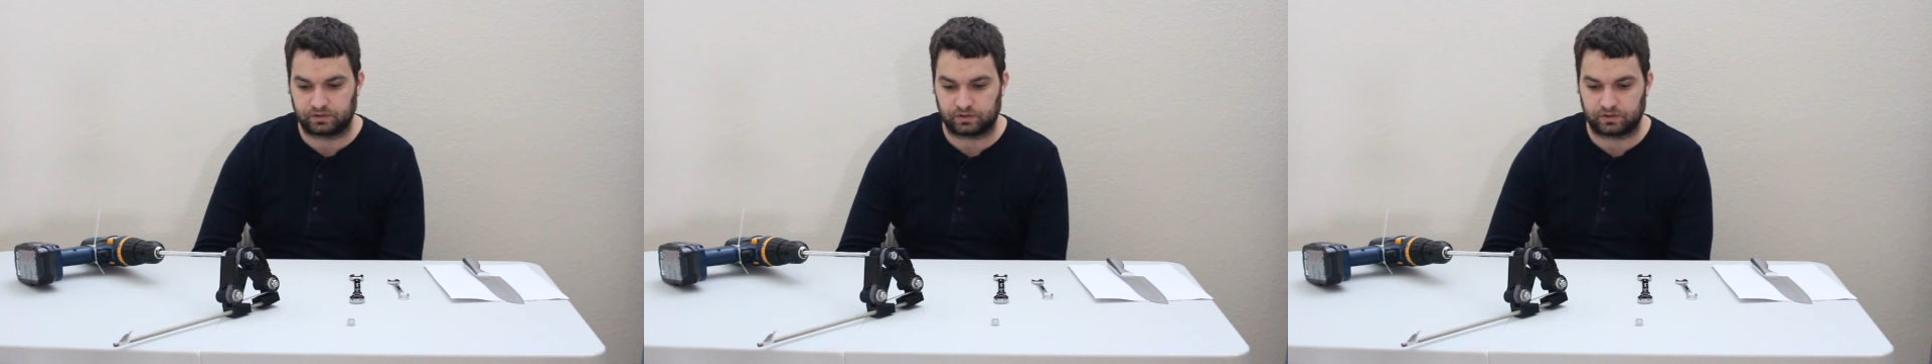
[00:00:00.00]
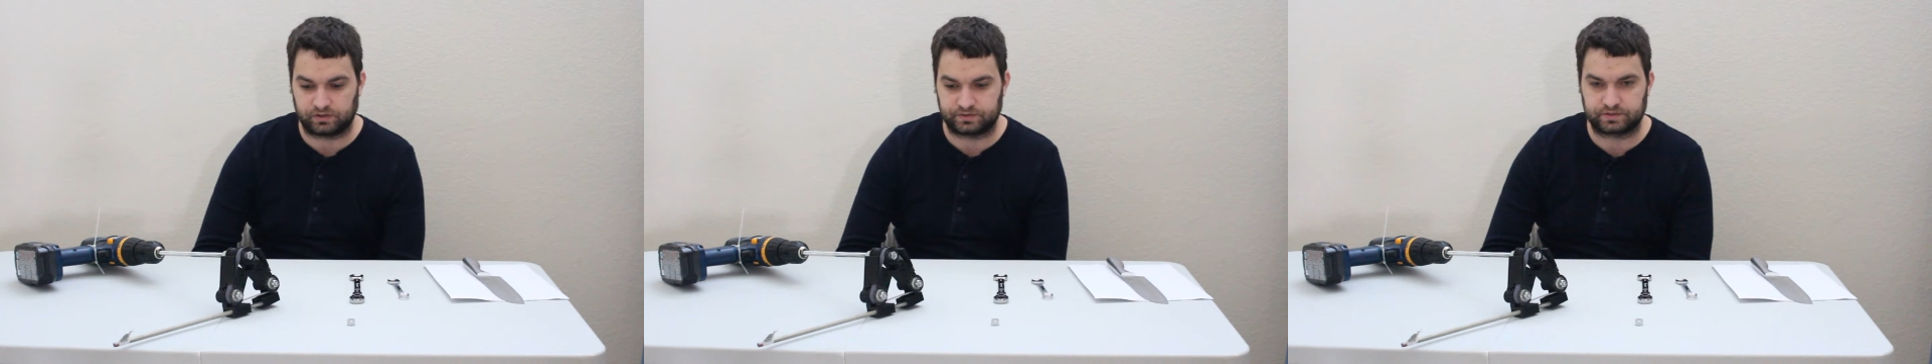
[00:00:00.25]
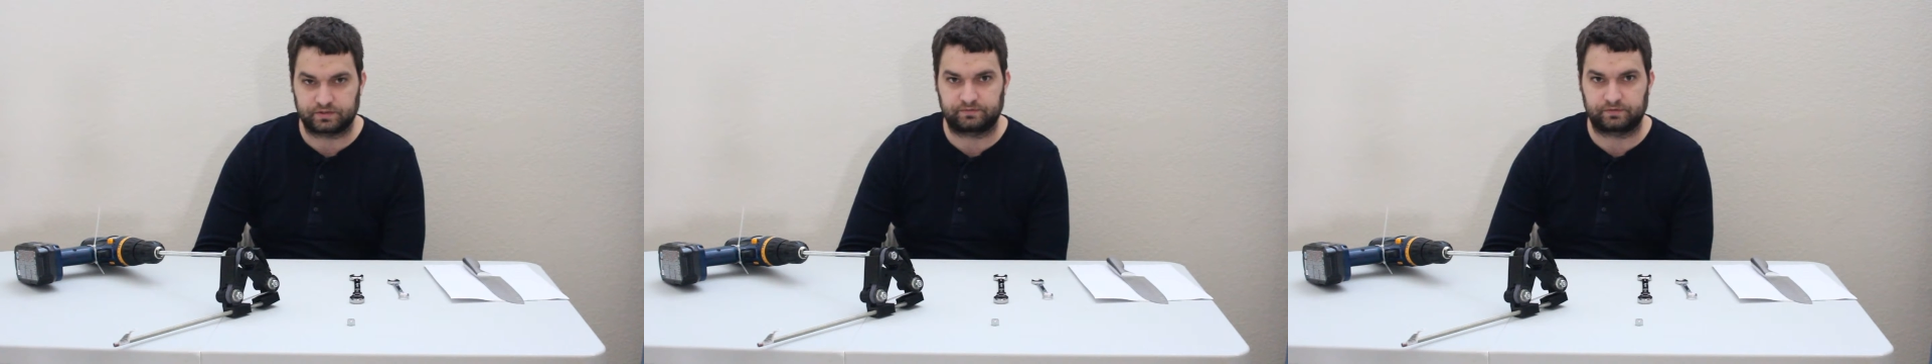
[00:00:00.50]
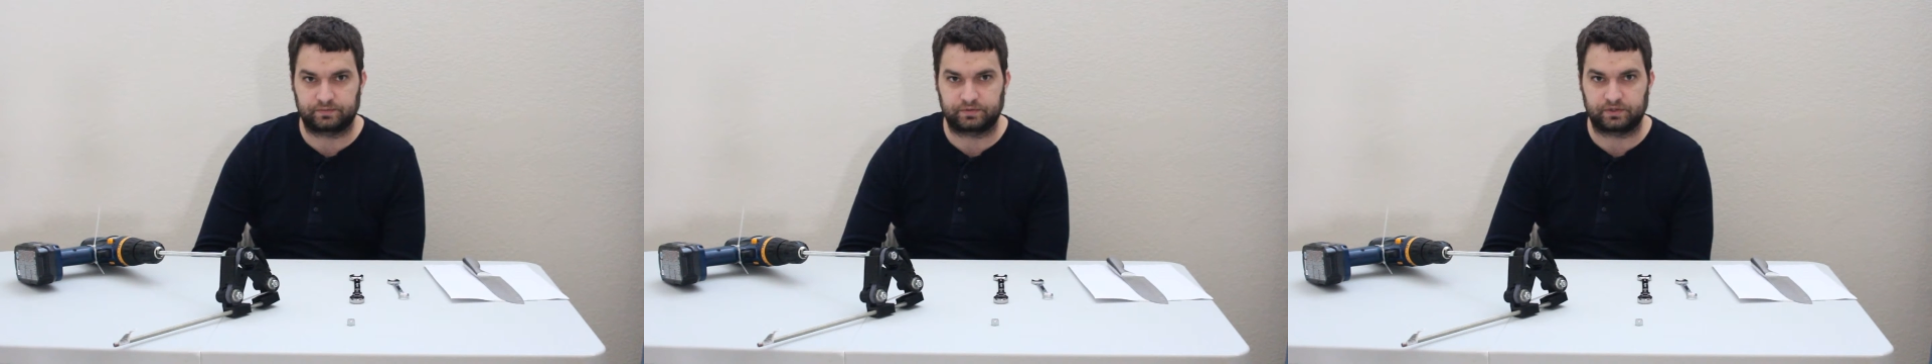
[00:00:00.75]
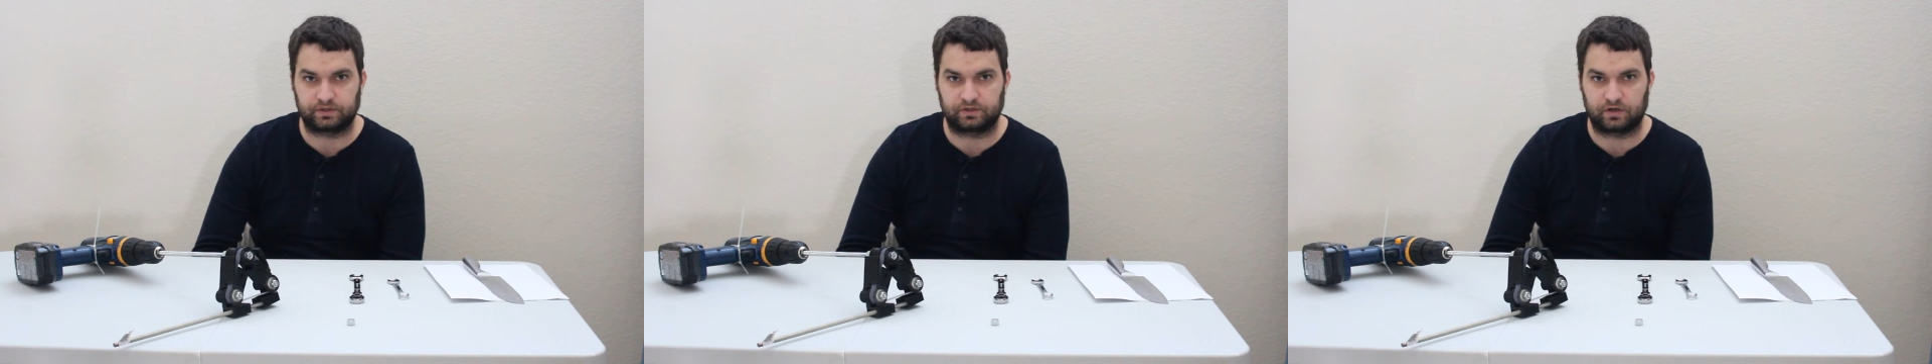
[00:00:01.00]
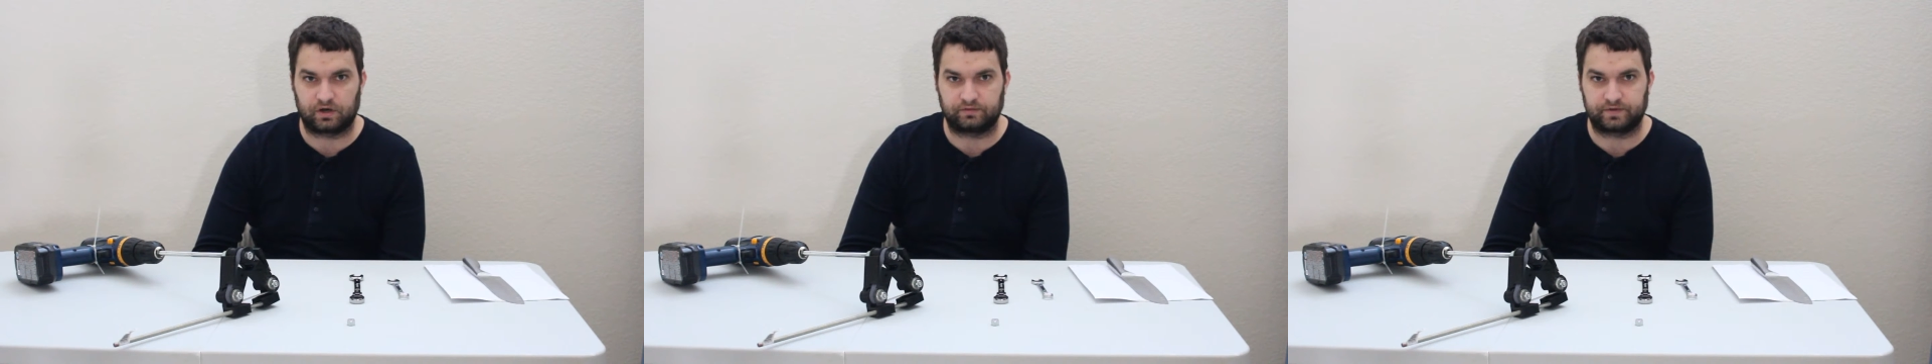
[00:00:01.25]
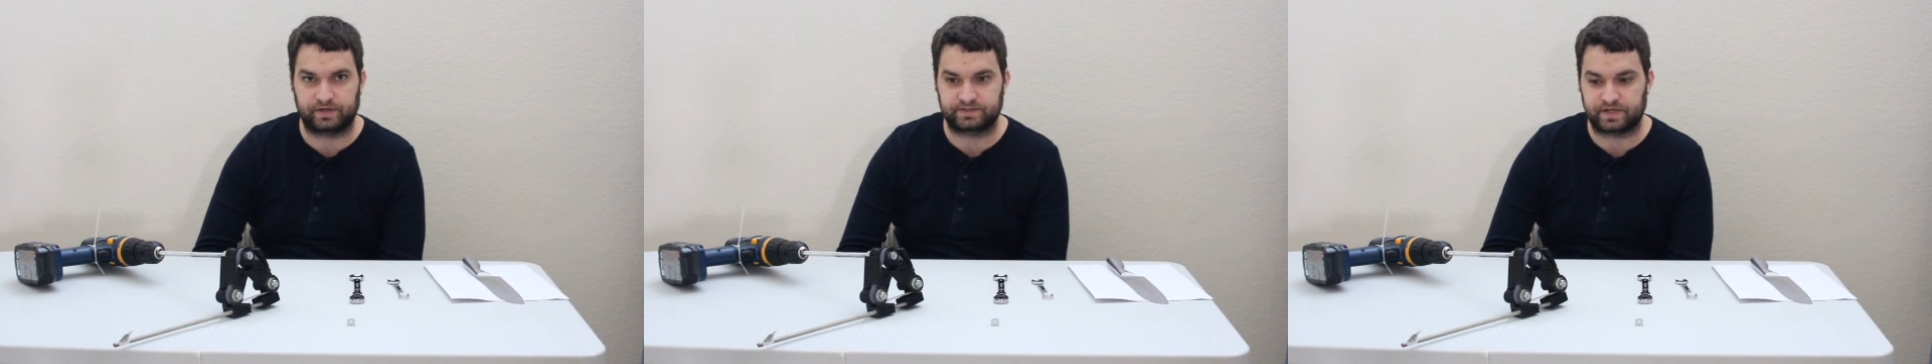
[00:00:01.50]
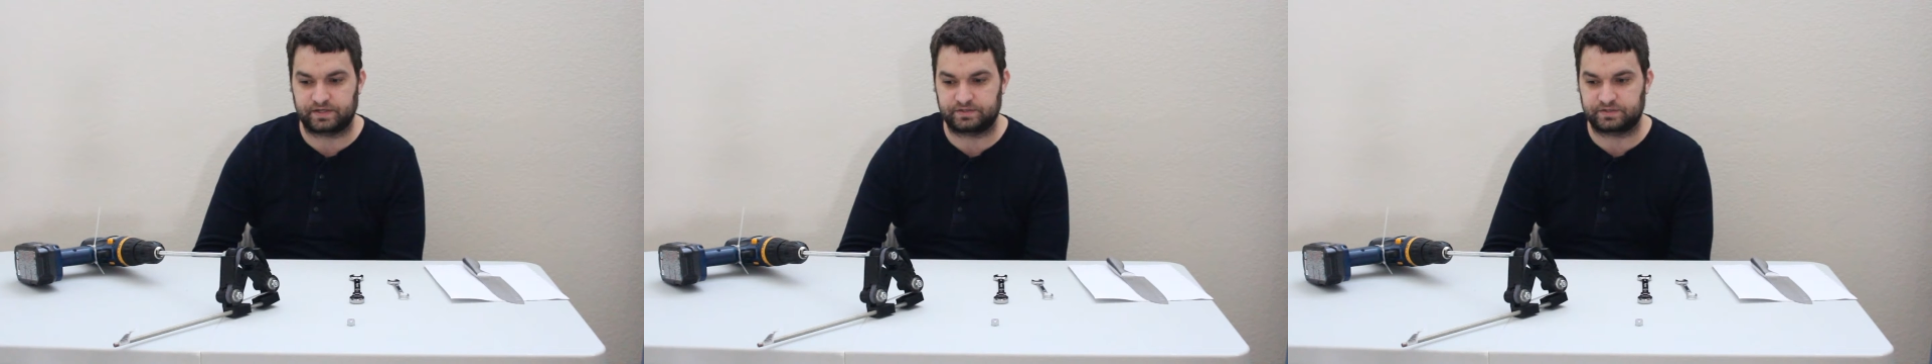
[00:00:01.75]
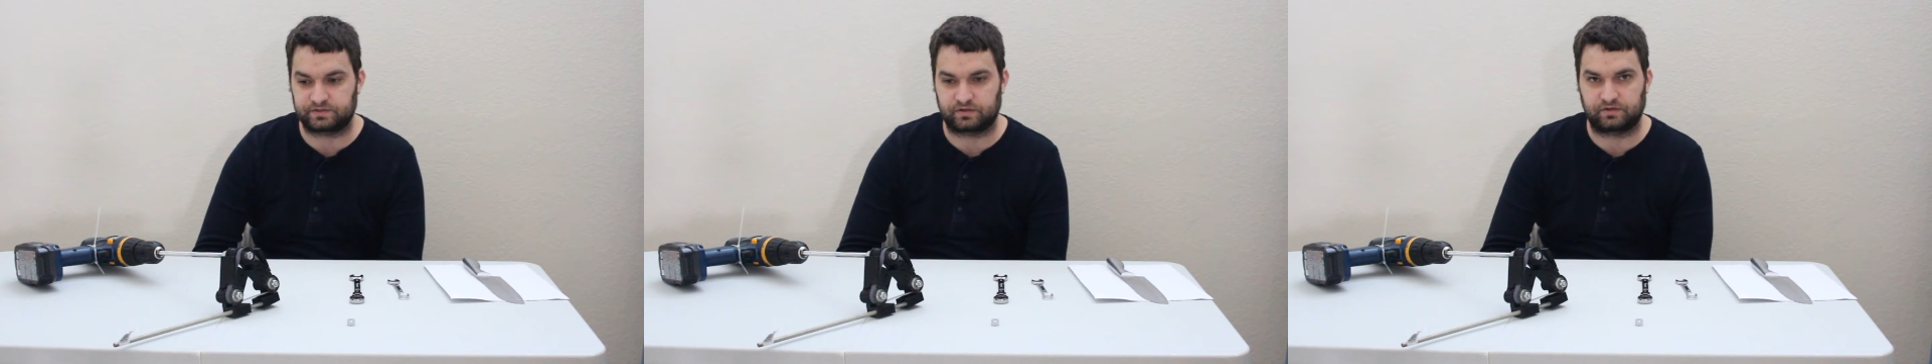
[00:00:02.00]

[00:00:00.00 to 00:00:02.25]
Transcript: It's good for putting convex edges on